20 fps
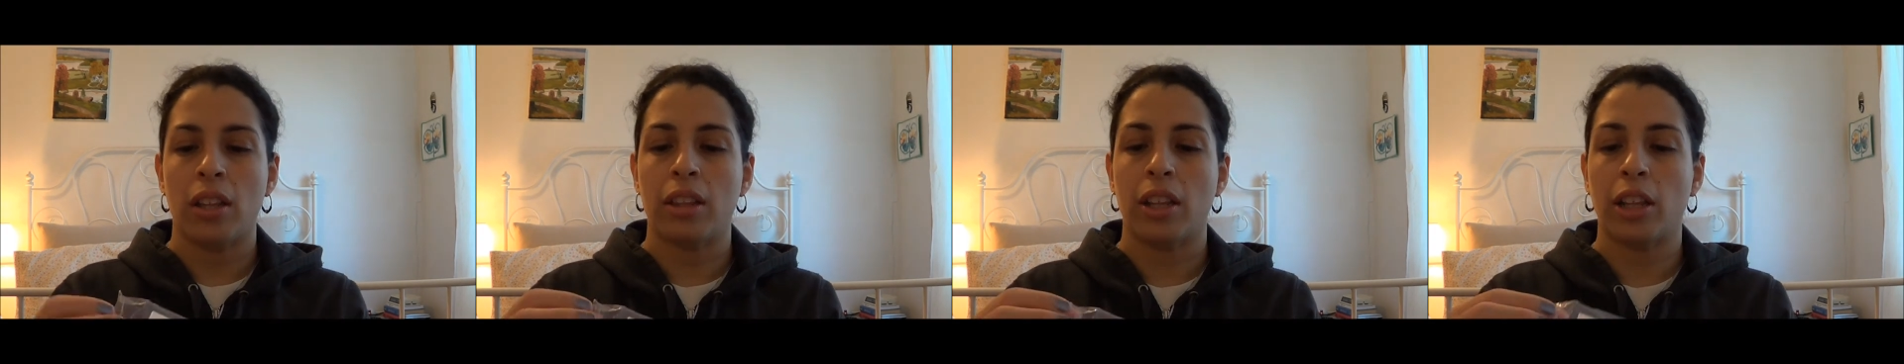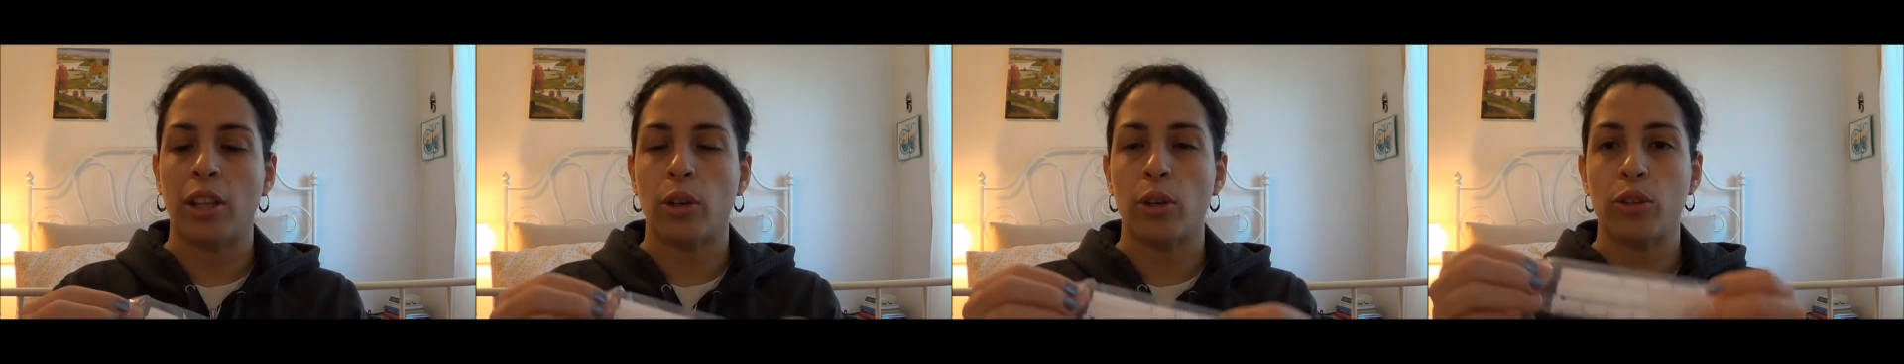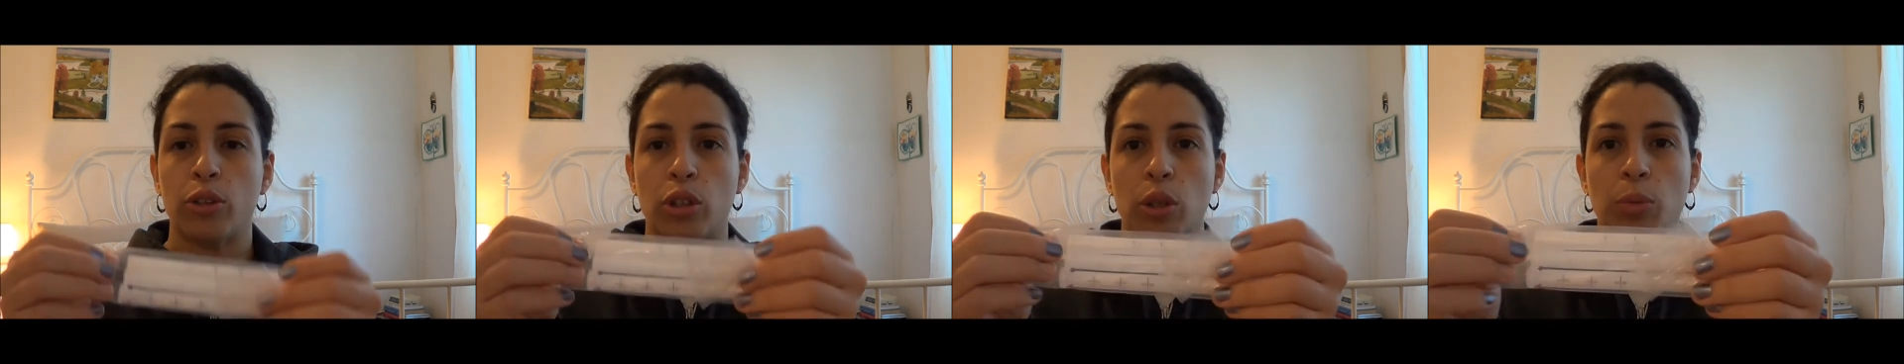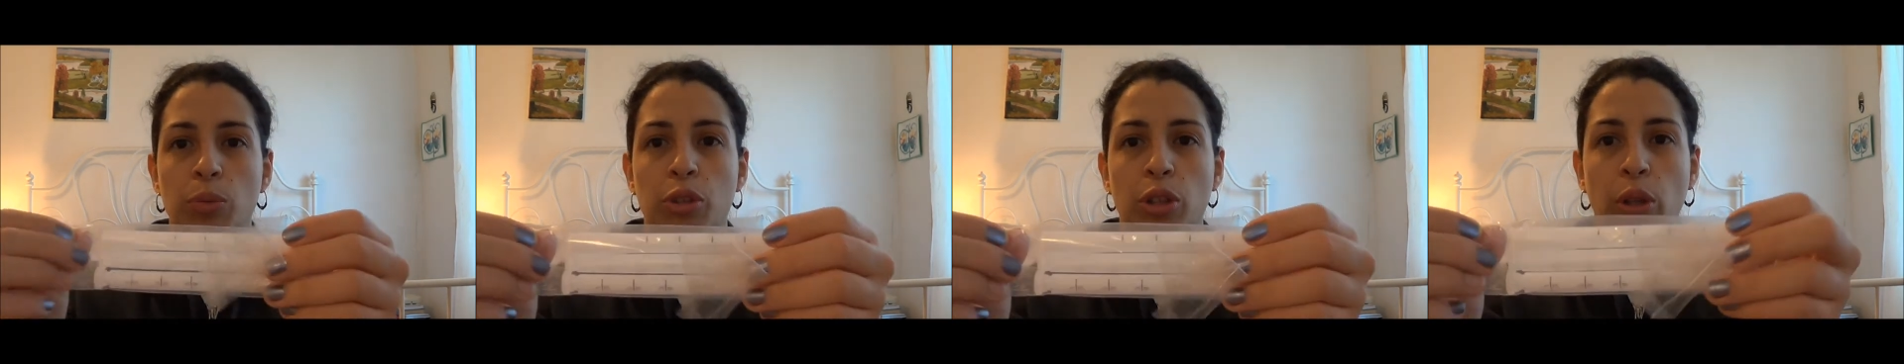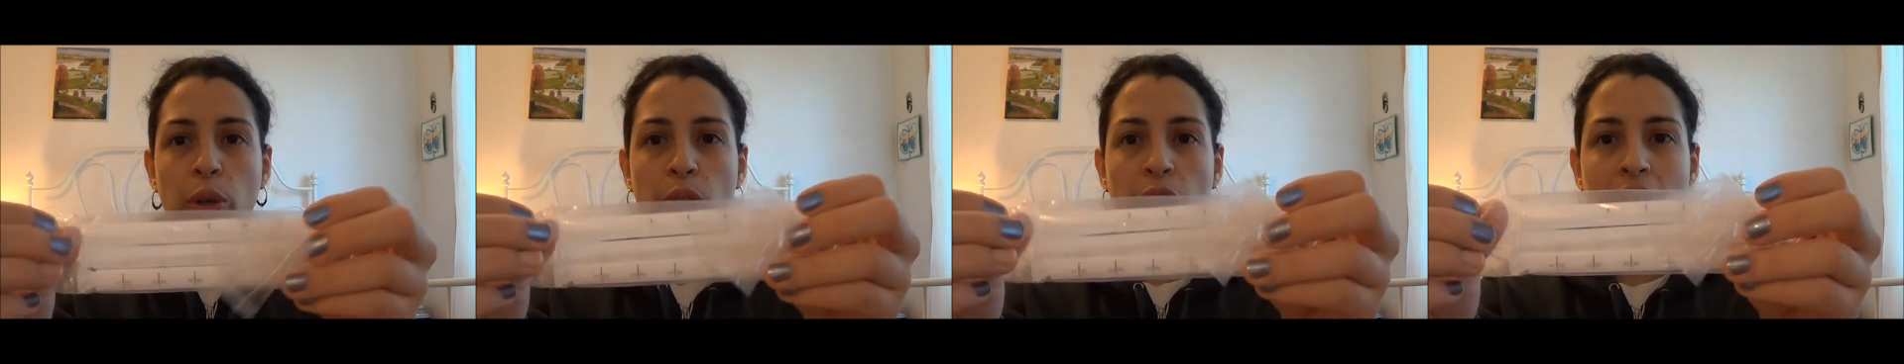The little
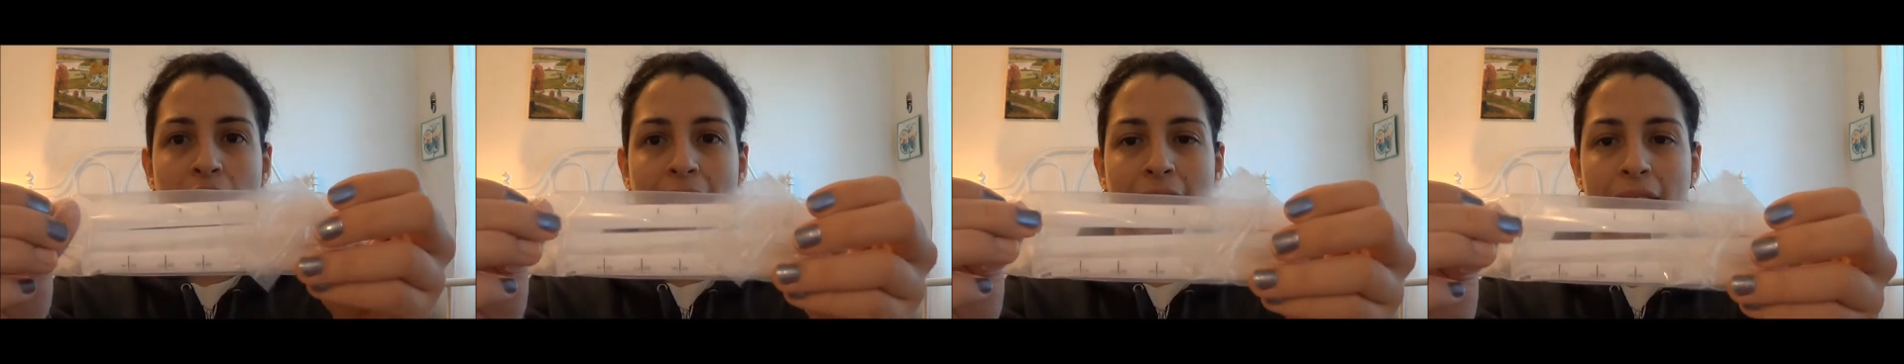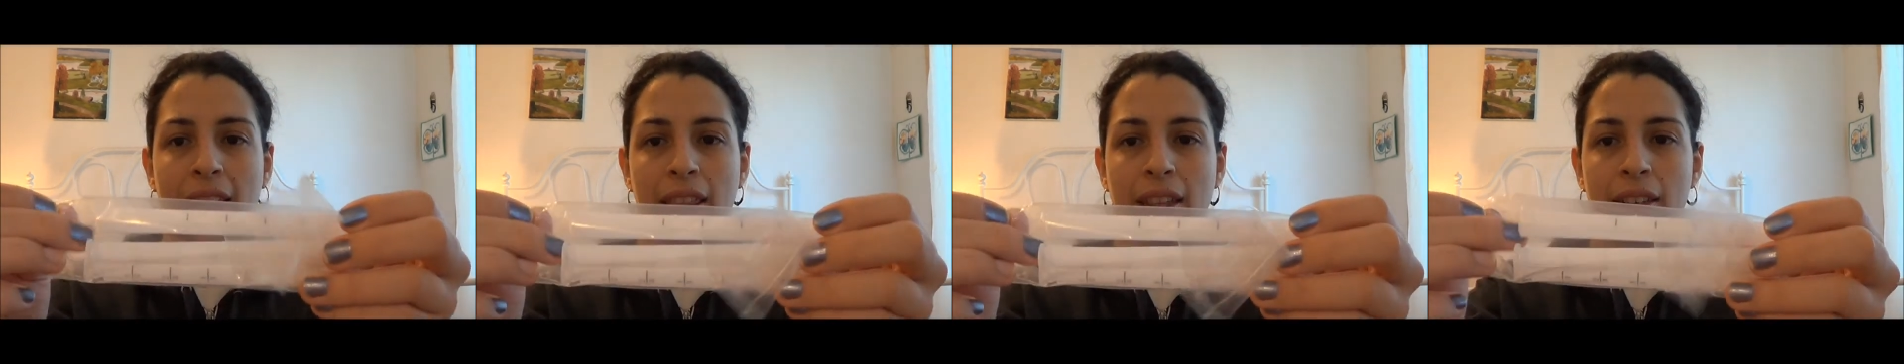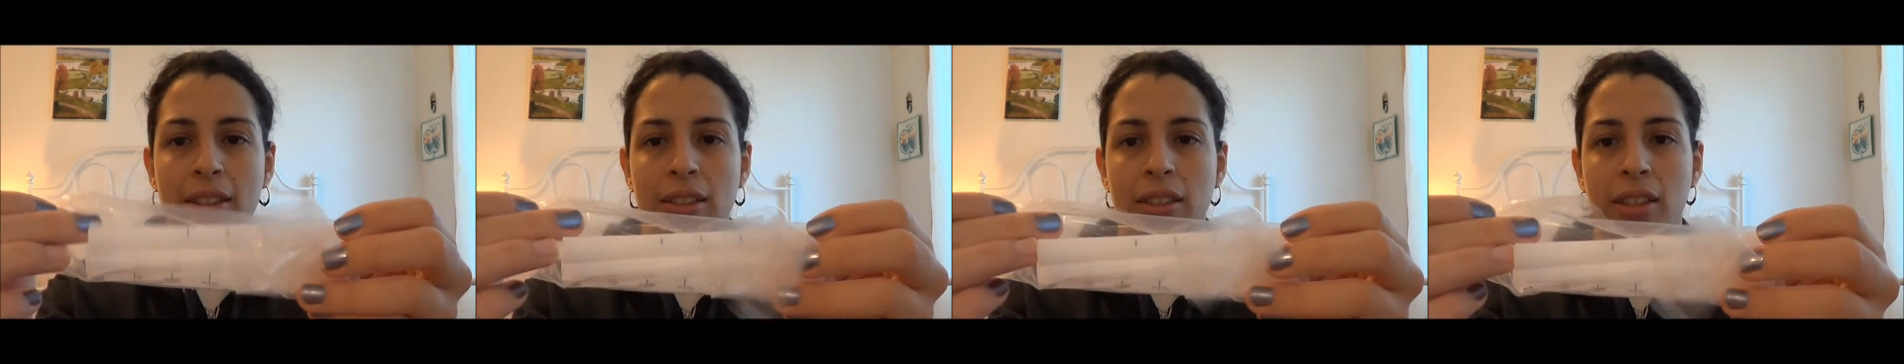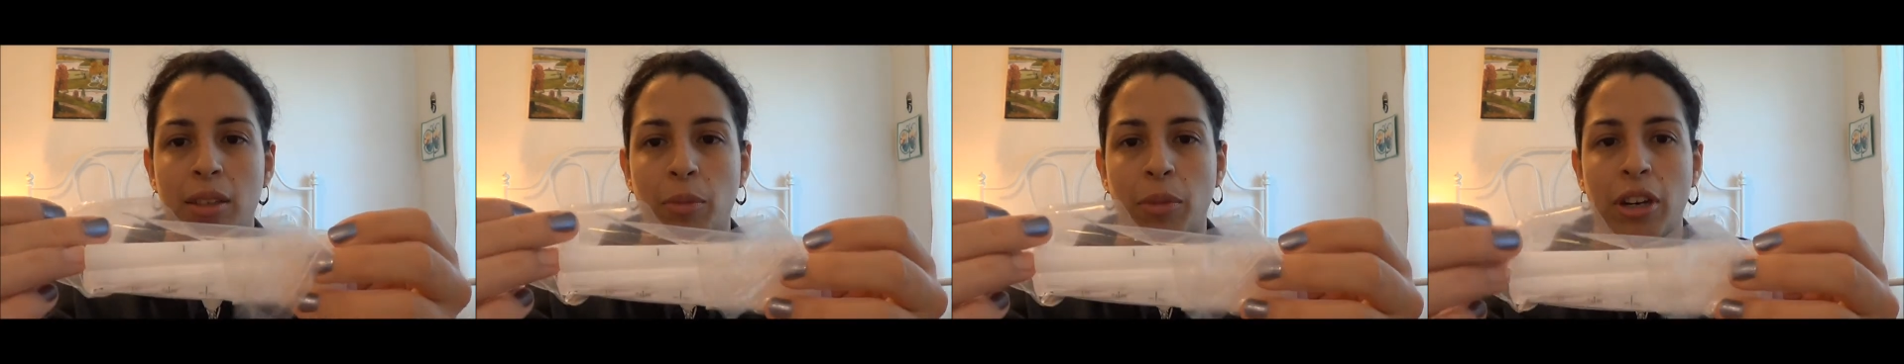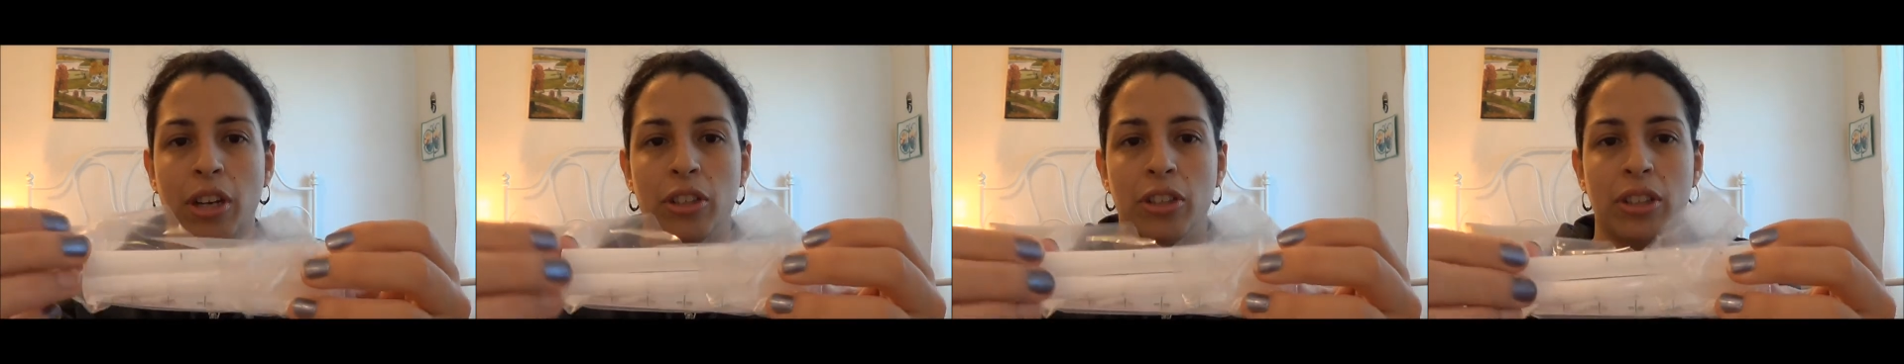tubes look like this,
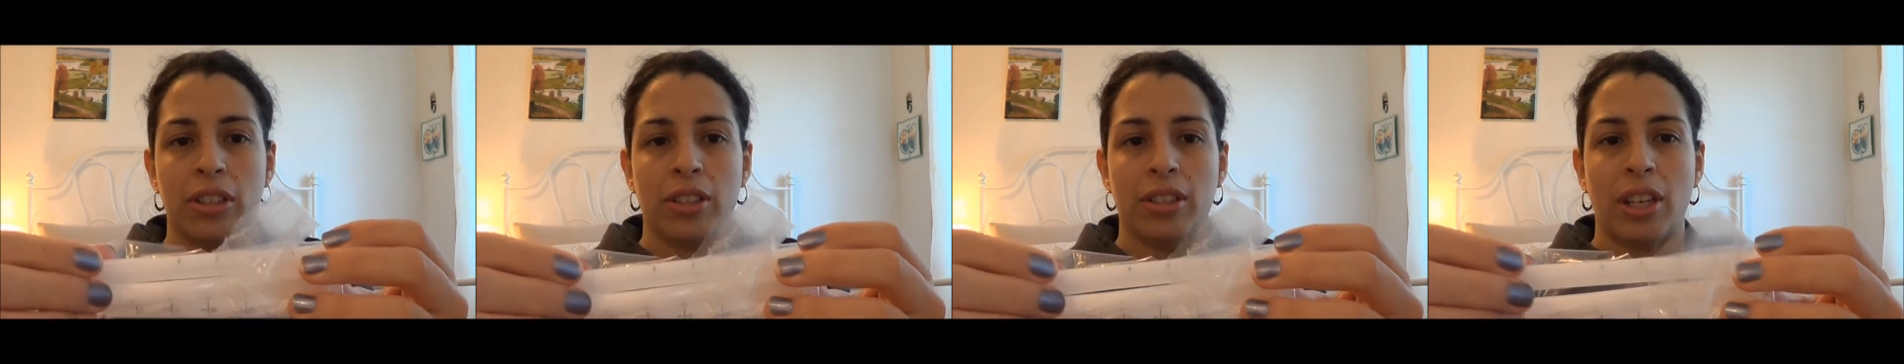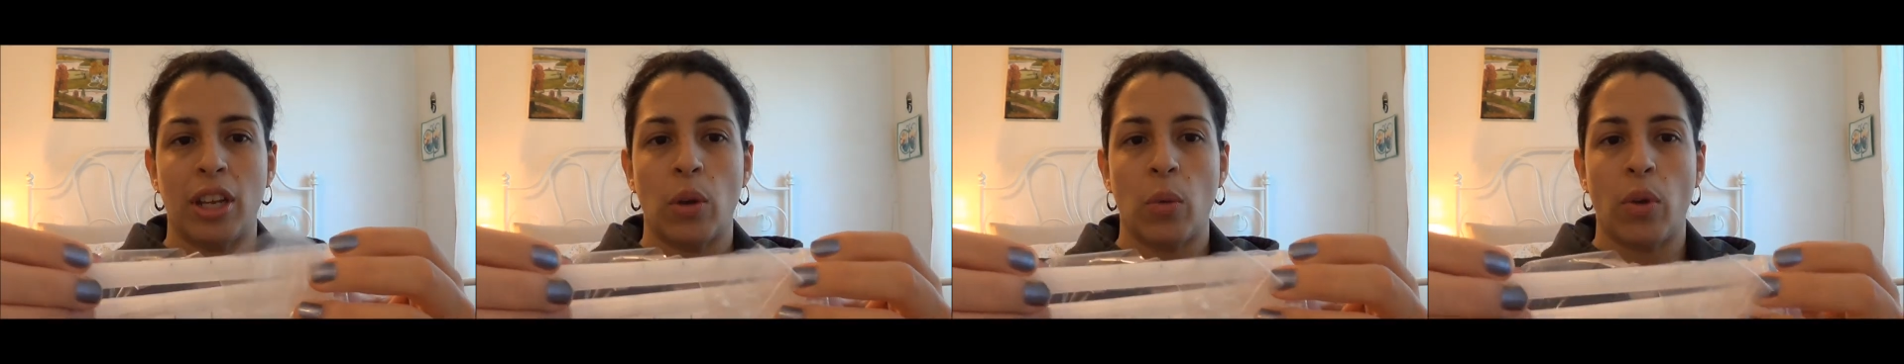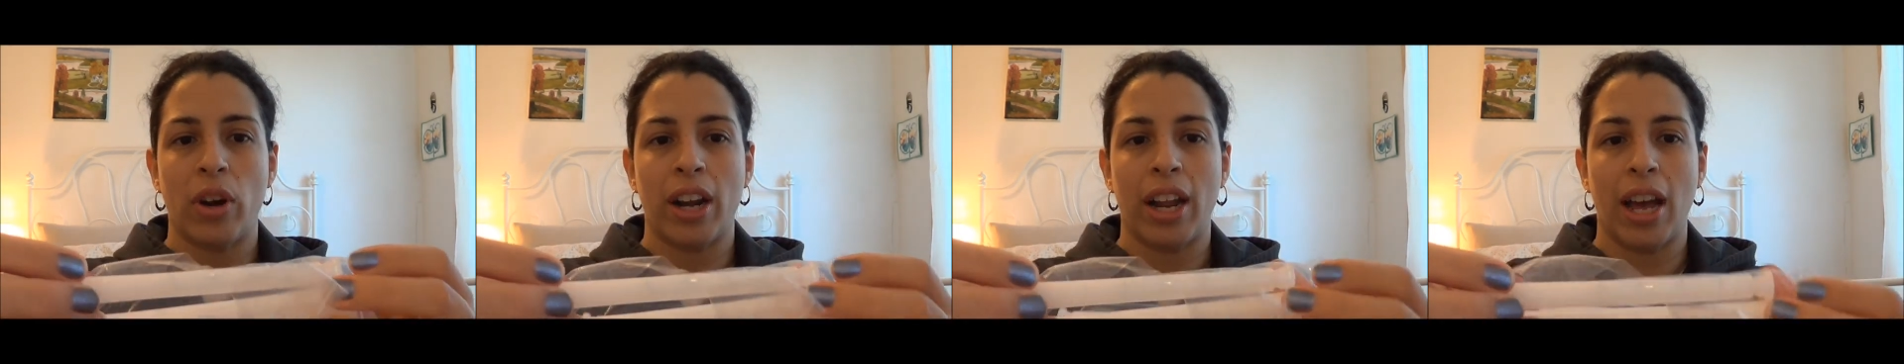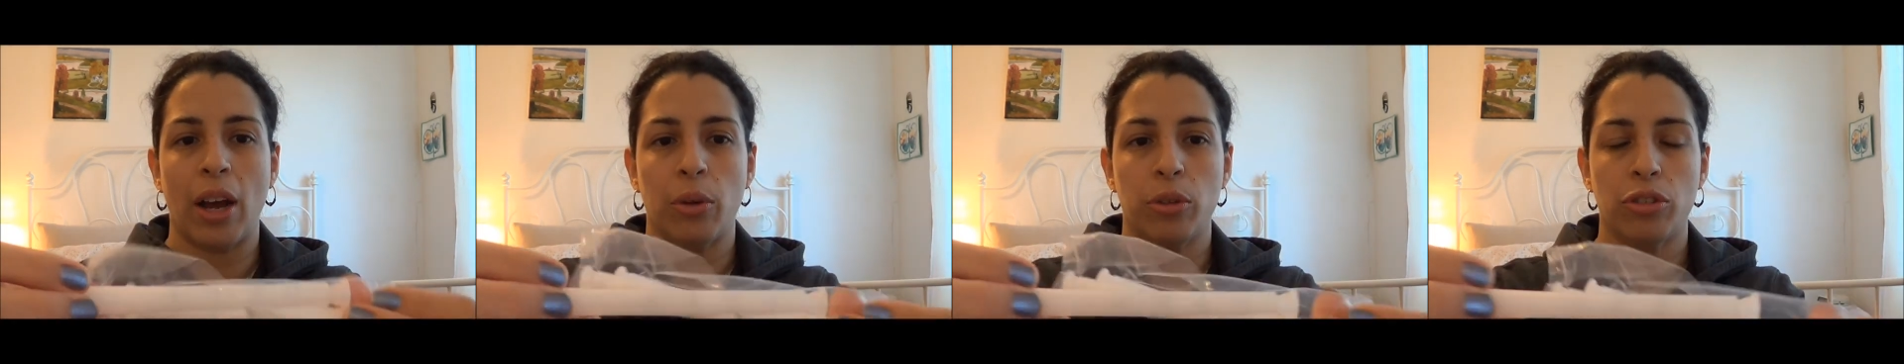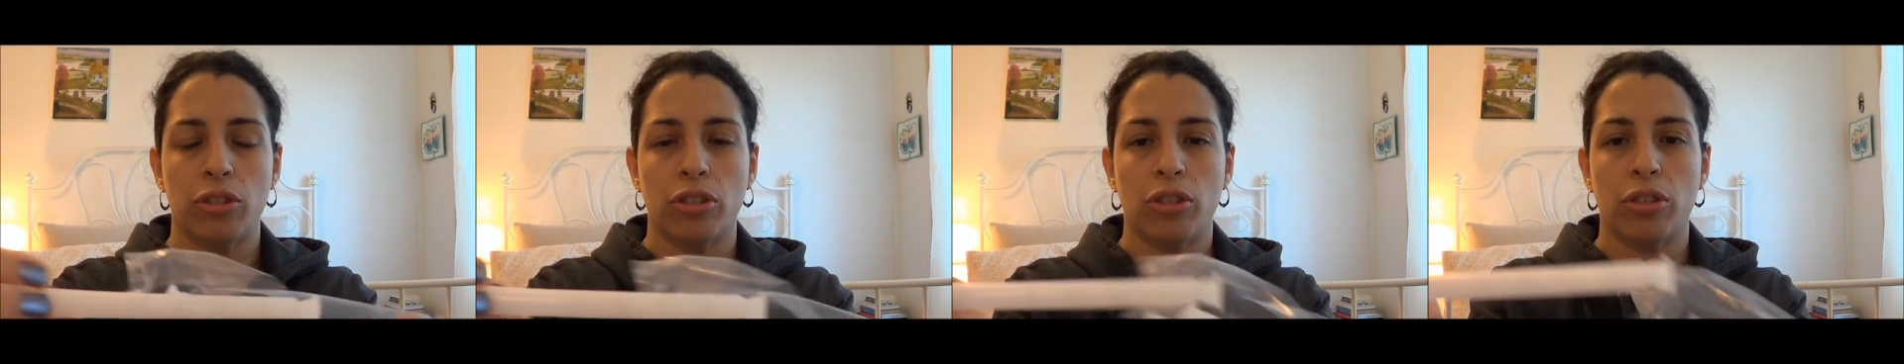and then just take one out.